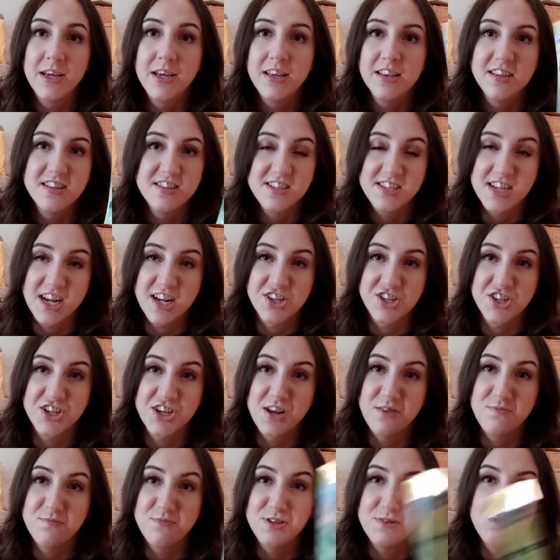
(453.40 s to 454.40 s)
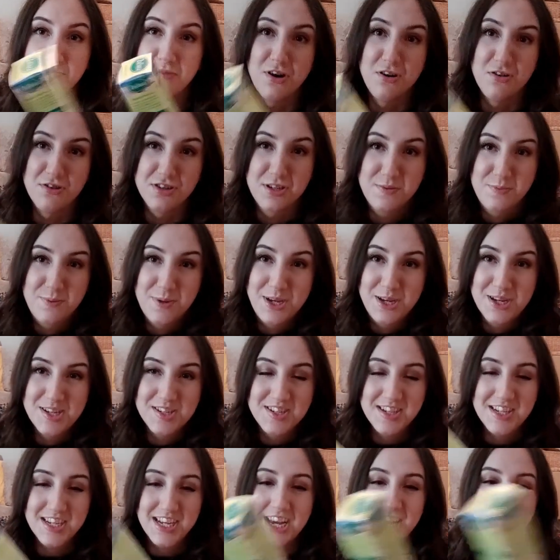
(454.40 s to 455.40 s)
This is actually an empty box
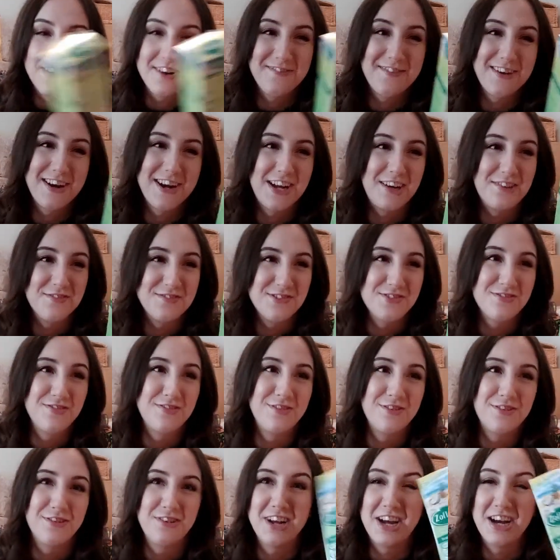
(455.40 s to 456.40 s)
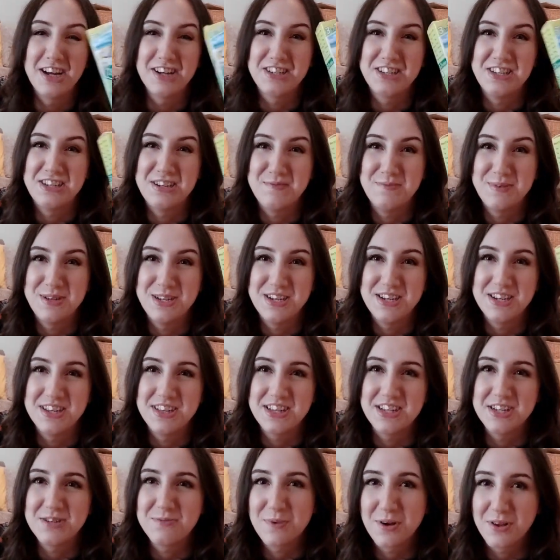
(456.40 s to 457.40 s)
because, again, I ran out of Zoflora and had to nip into
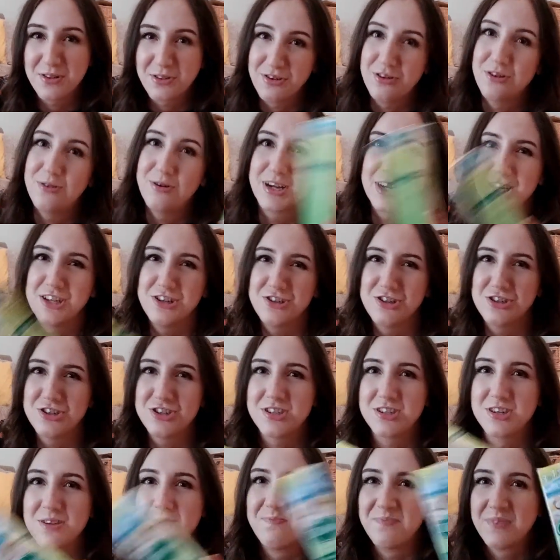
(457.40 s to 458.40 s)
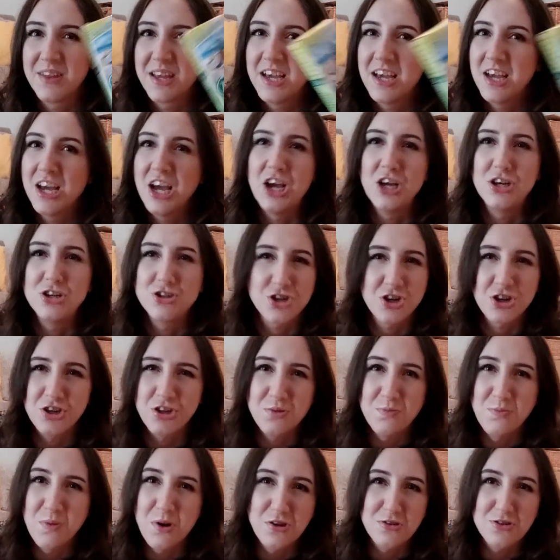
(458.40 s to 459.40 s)
this, but I thought, oh, I can just show you
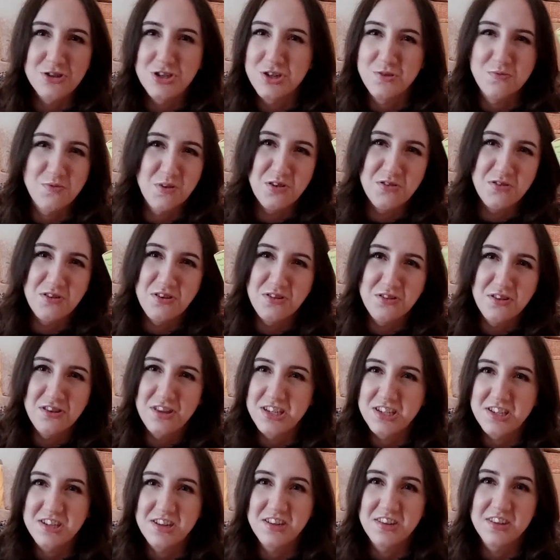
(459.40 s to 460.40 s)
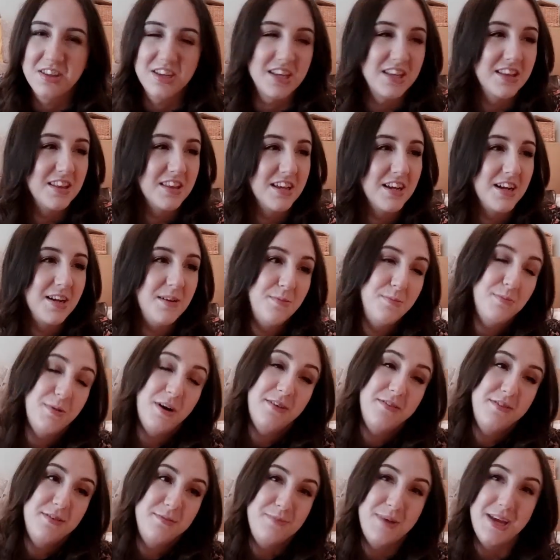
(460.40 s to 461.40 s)
the box, you won't know that there's nothing in there. But
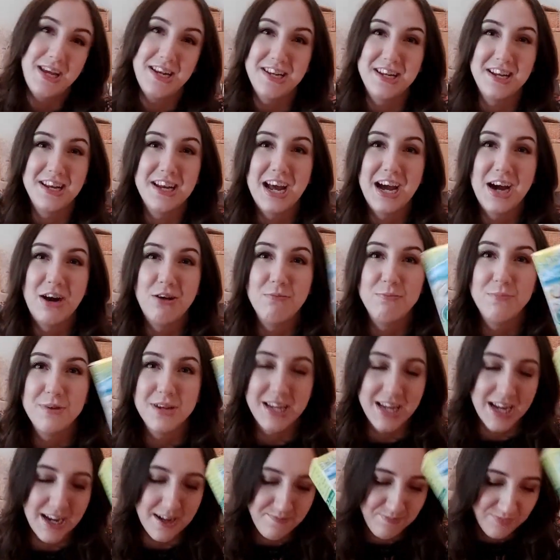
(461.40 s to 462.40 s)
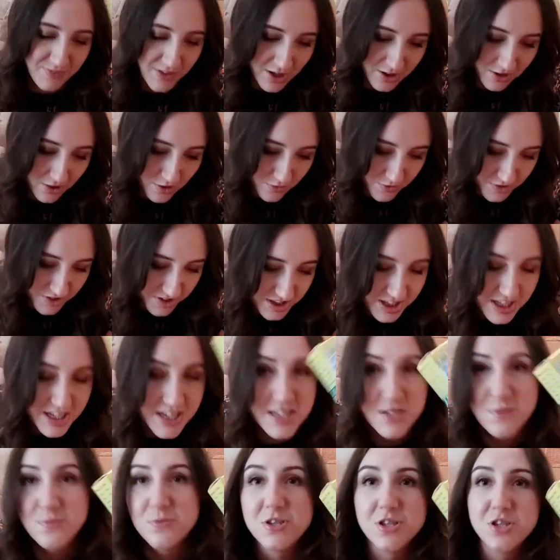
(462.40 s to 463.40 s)
I've omitted it now. But yeah, I got one of
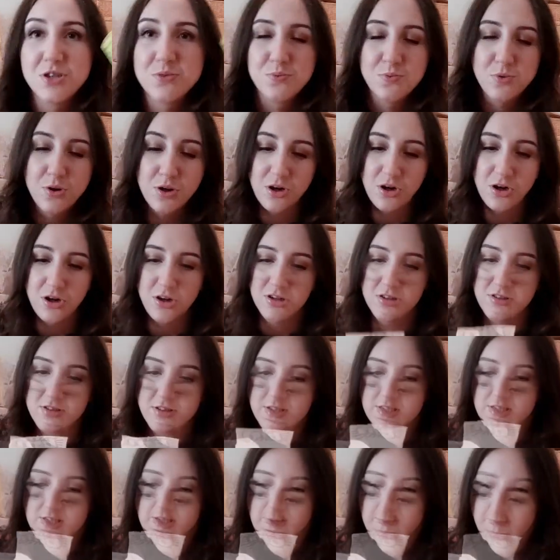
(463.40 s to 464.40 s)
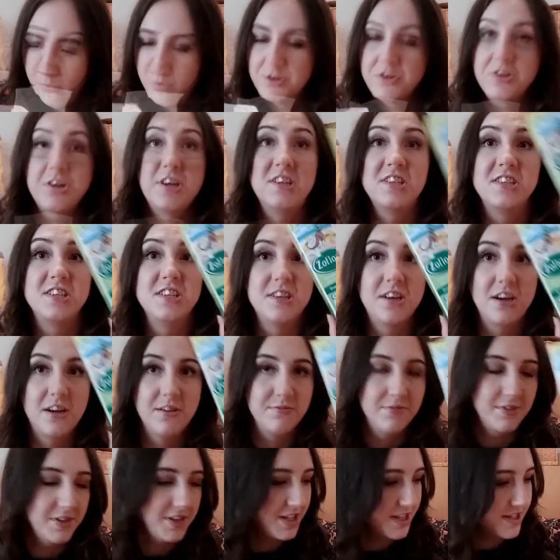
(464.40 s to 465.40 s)
these, which was
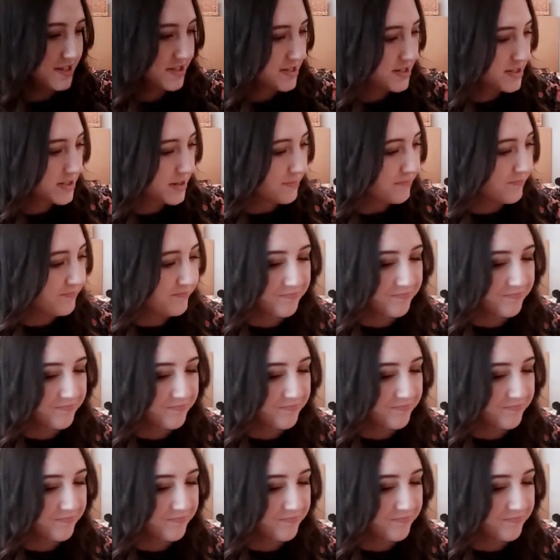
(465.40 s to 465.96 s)
£1.99 for this.